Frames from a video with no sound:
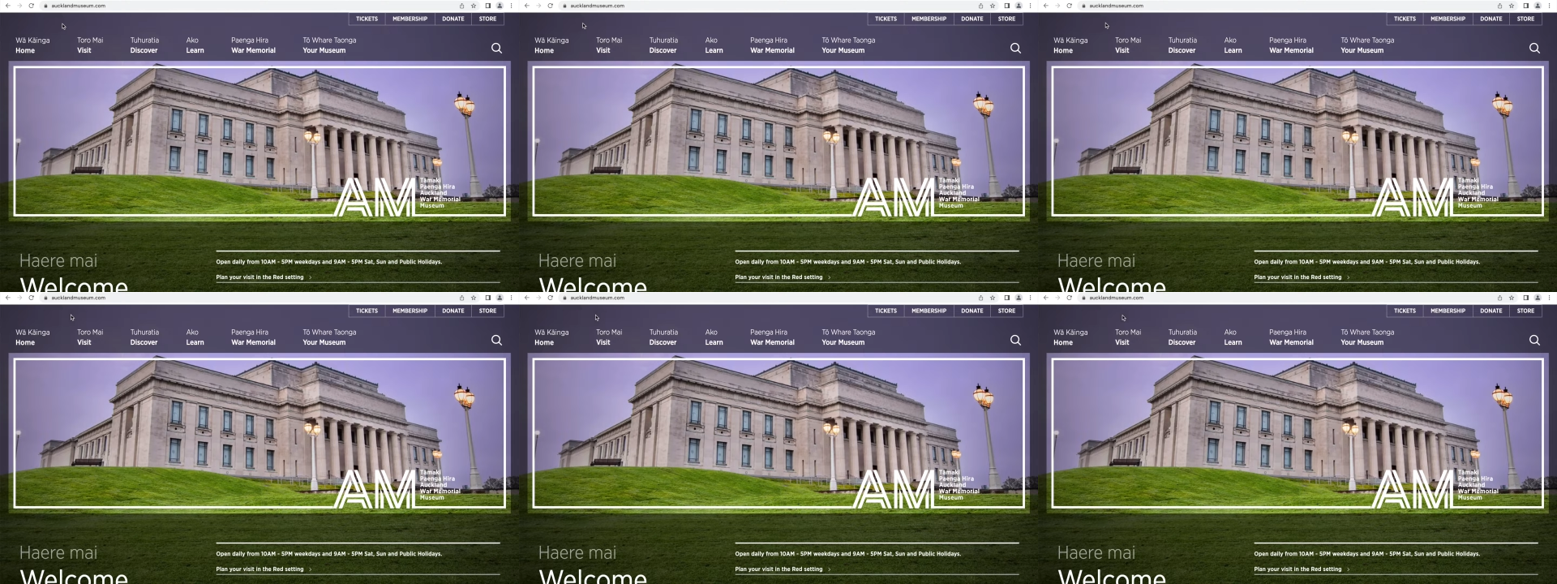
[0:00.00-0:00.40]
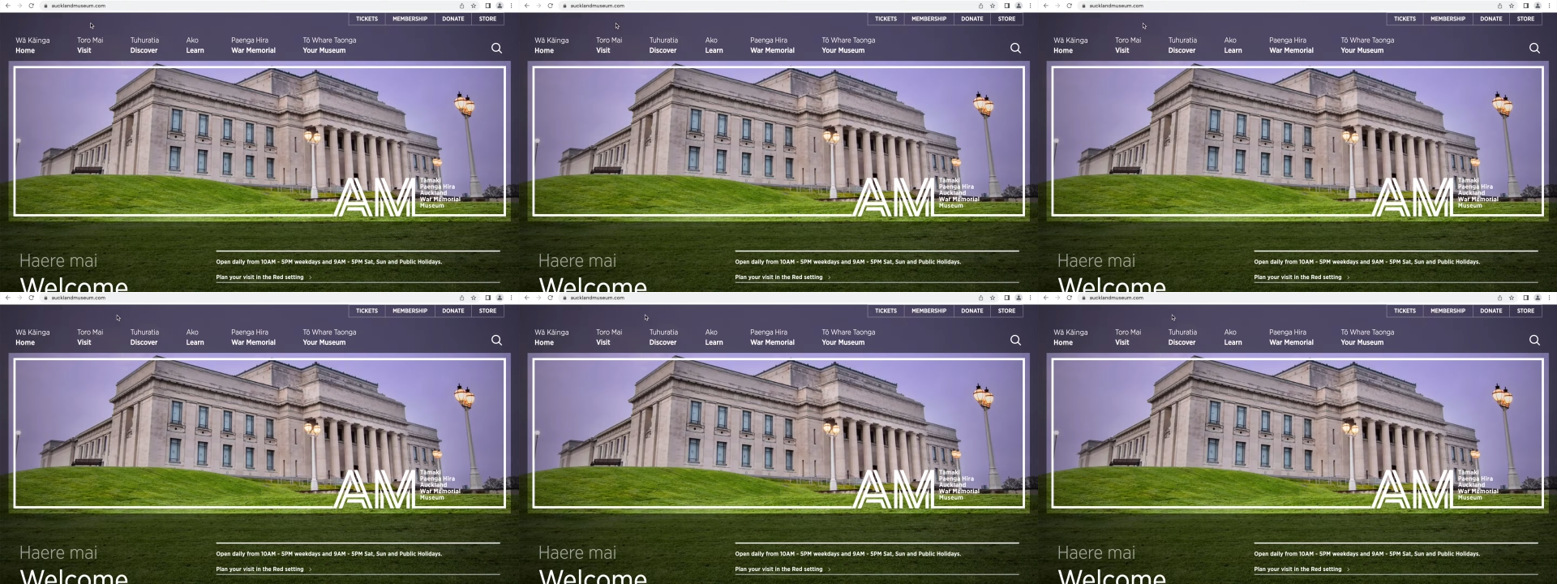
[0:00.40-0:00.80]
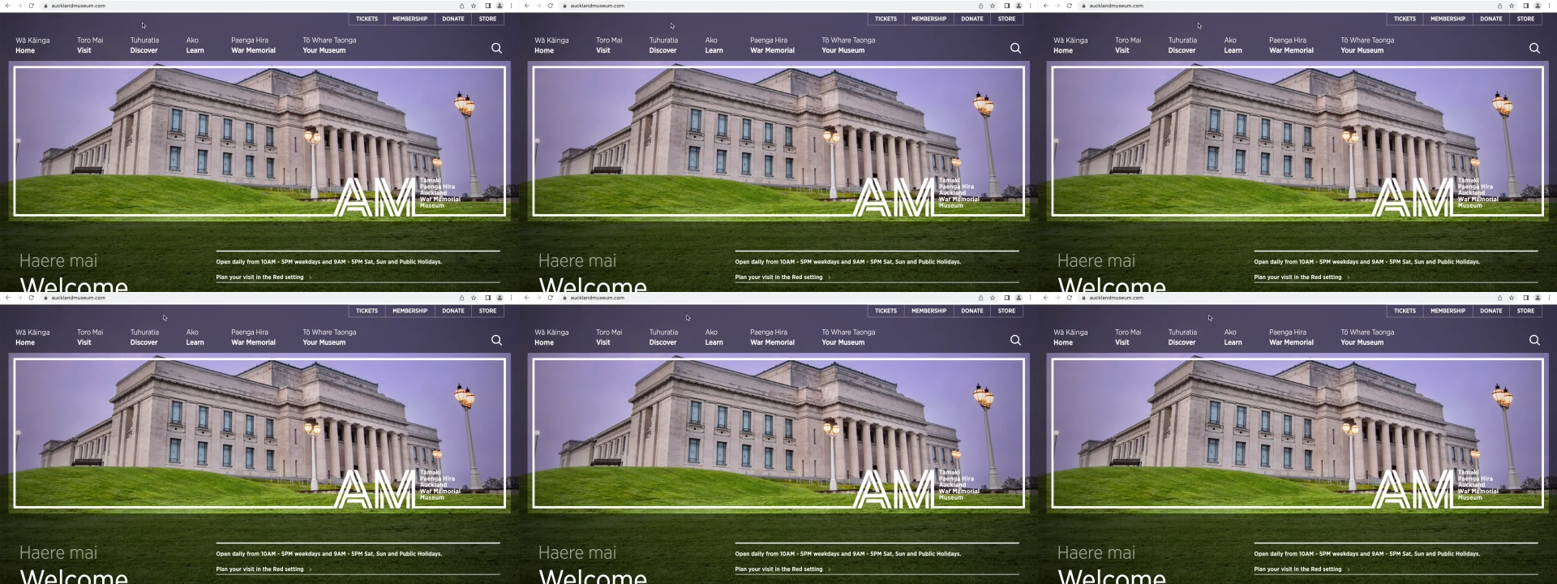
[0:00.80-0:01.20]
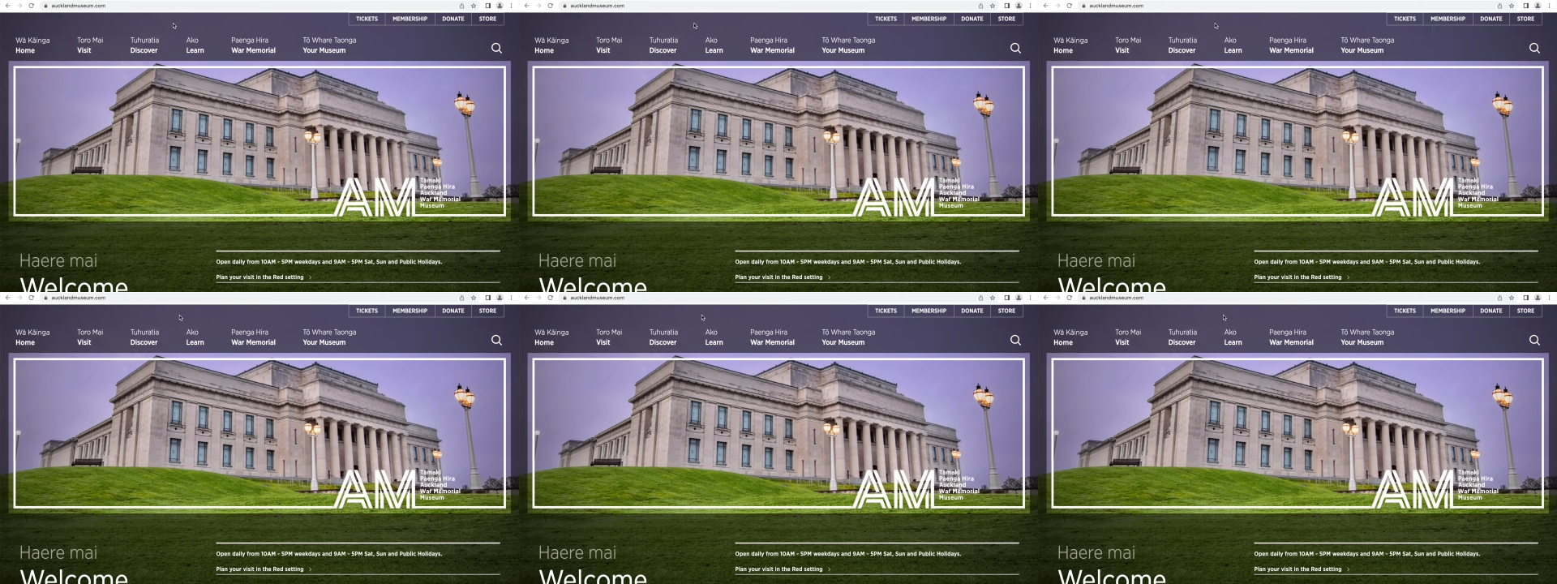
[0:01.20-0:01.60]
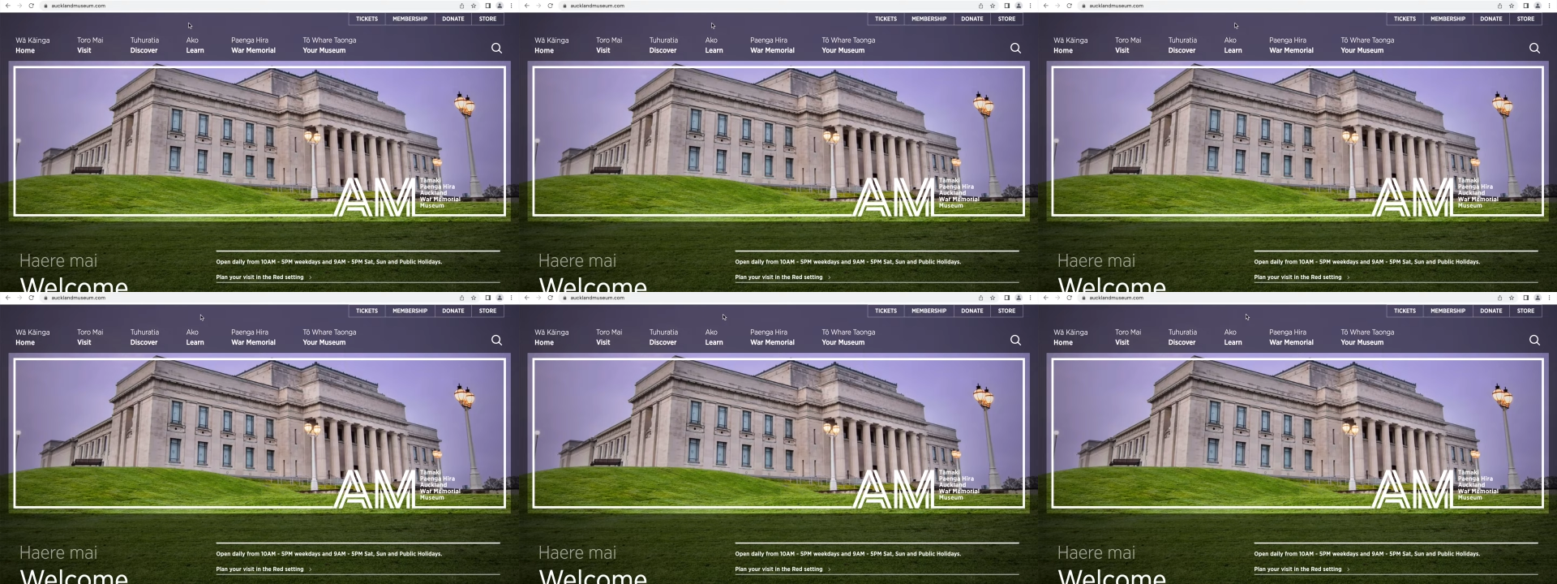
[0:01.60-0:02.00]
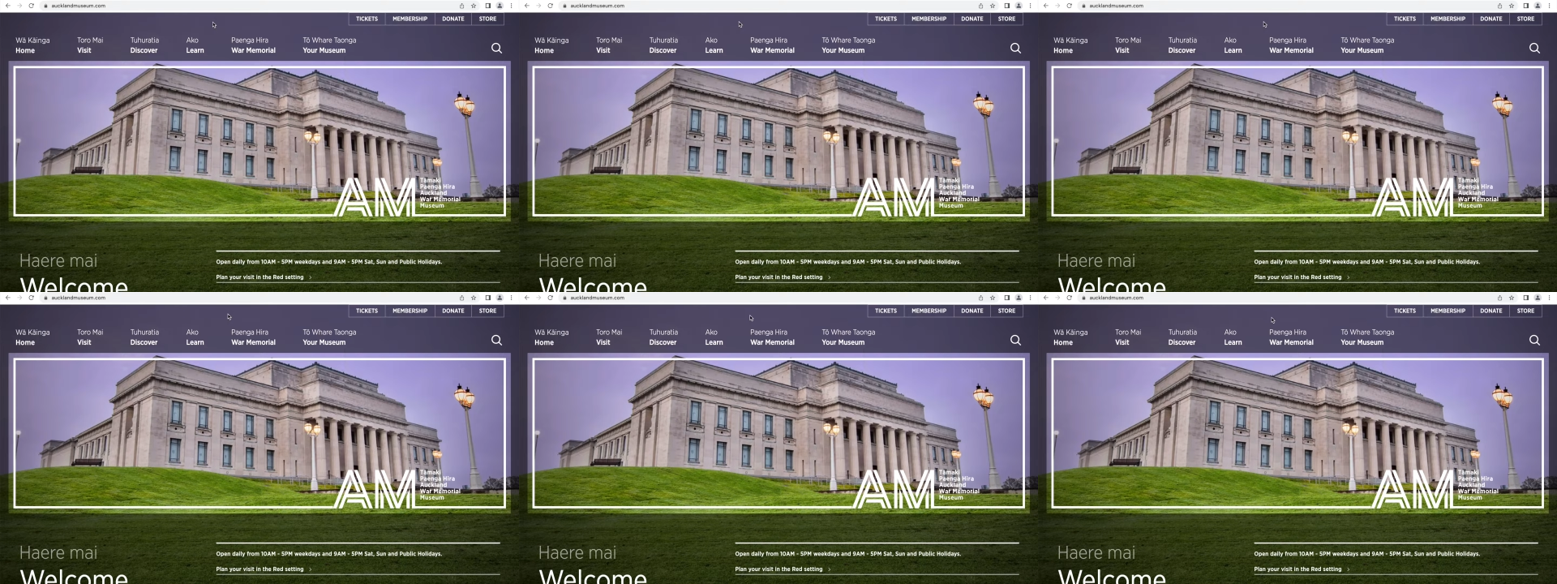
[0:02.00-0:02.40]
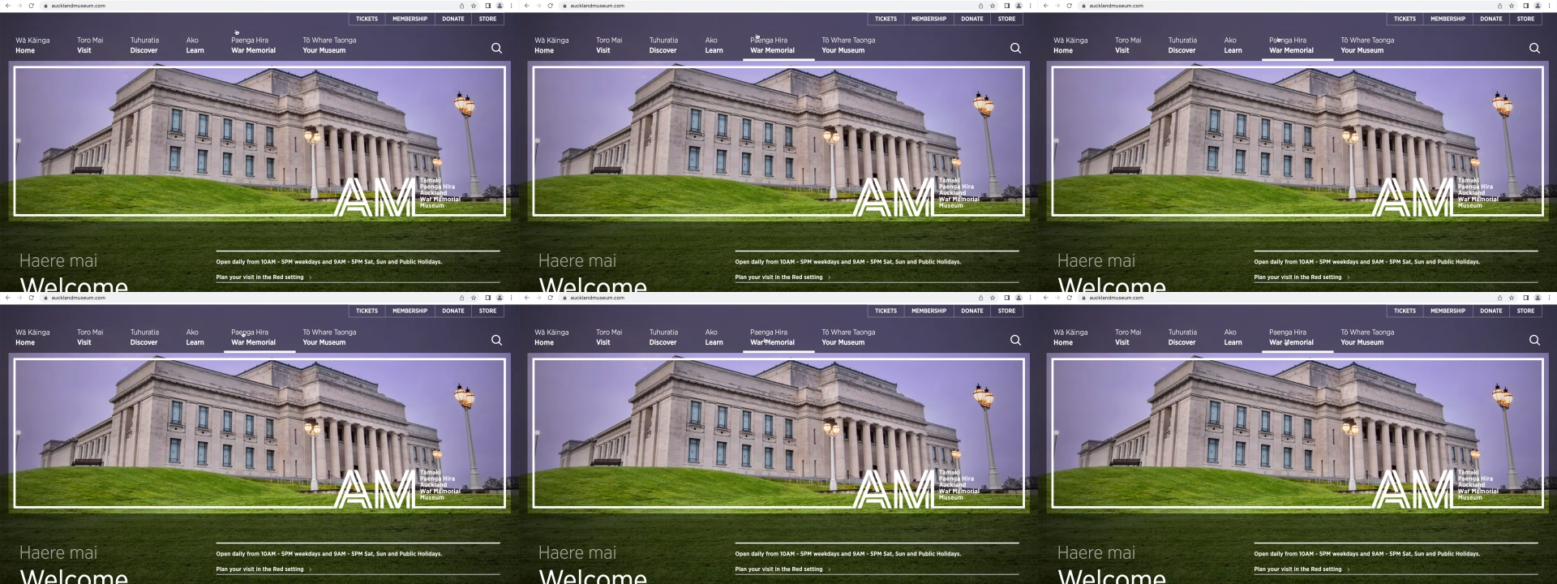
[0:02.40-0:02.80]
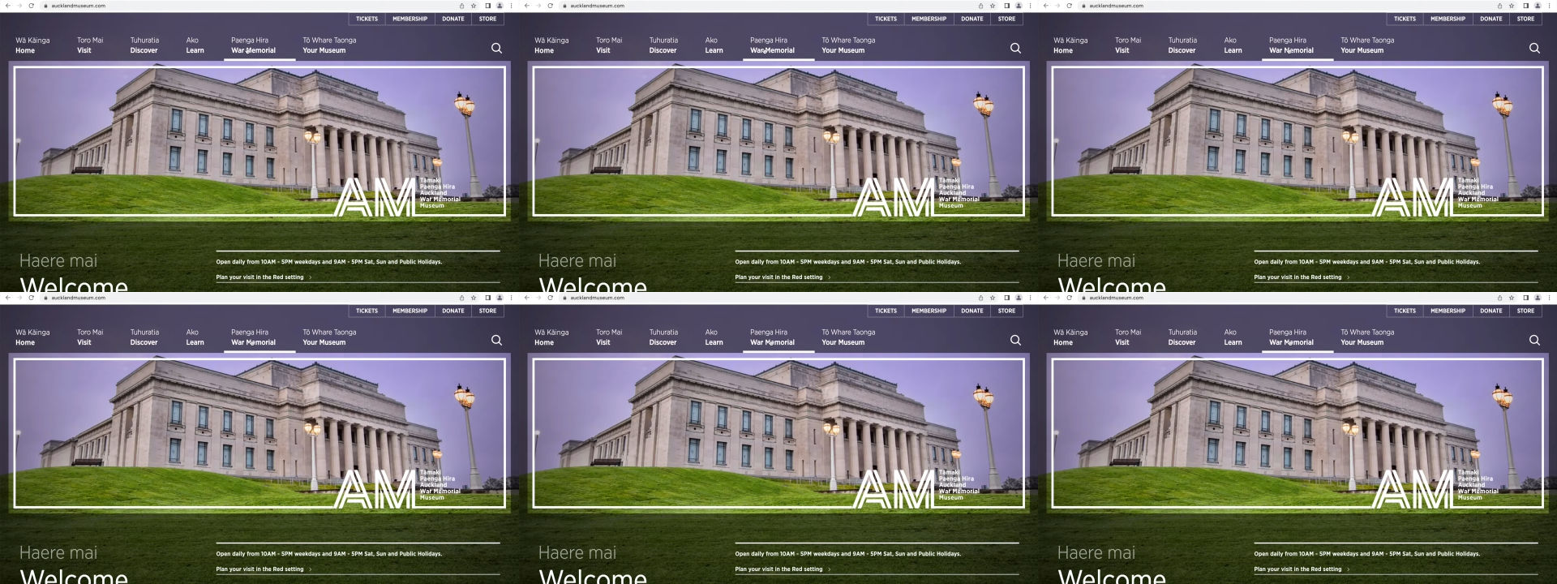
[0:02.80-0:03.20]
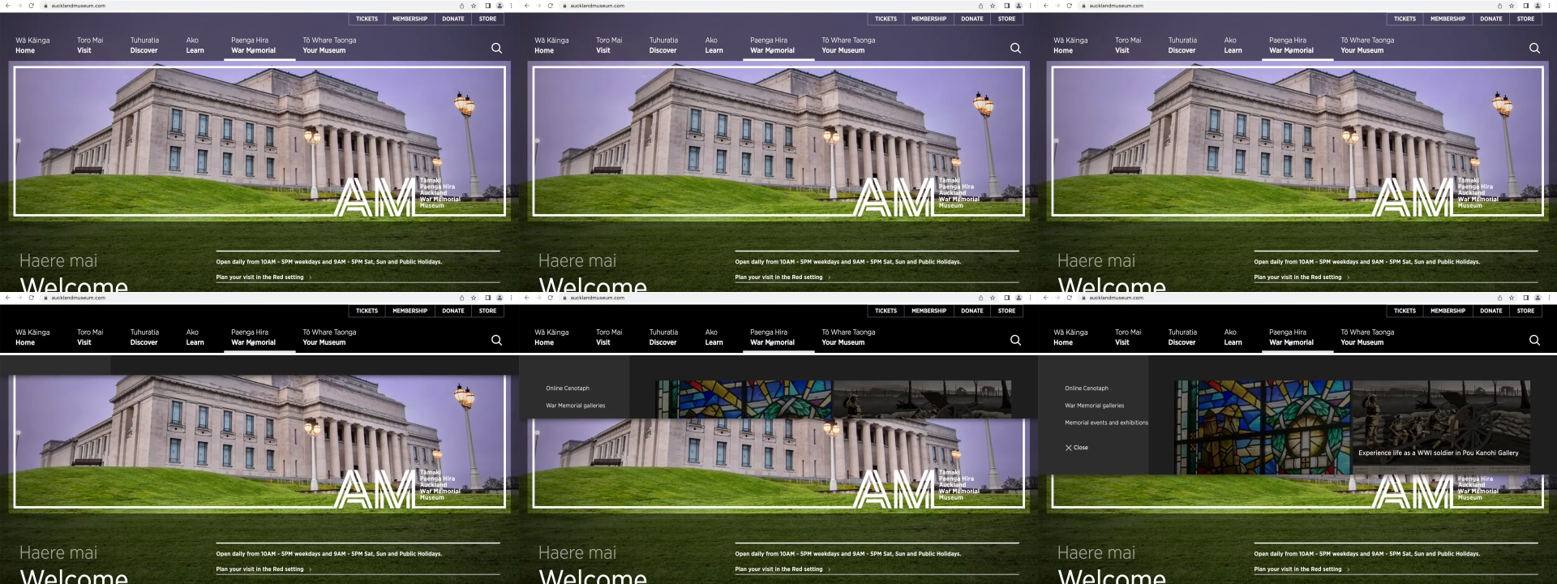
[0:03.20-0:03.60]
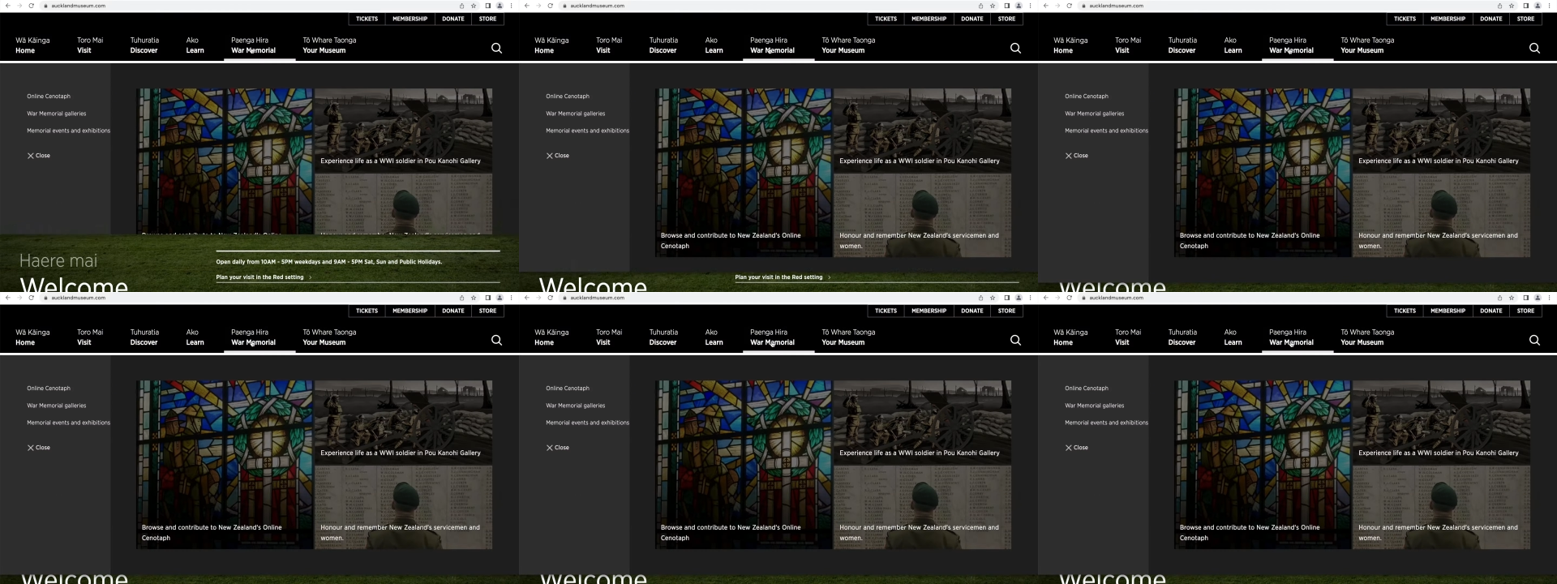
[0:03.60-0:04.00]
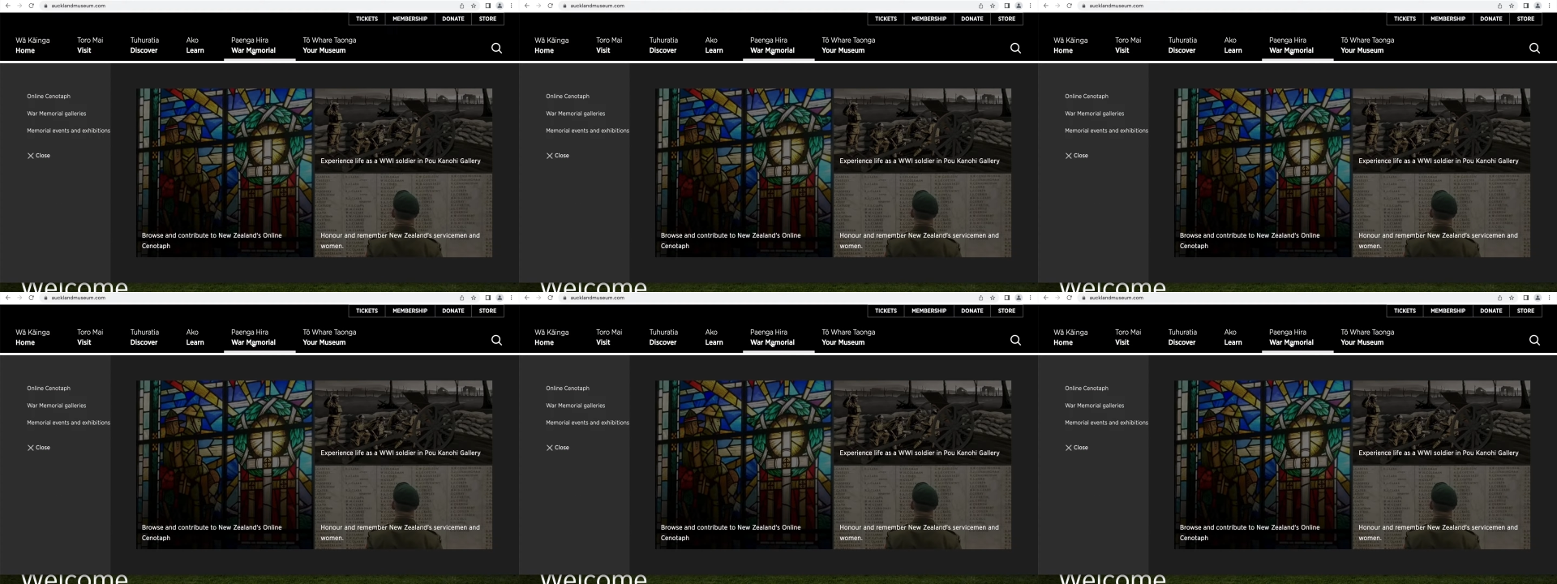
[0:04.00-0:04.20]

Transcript: [unreadable: no face in view]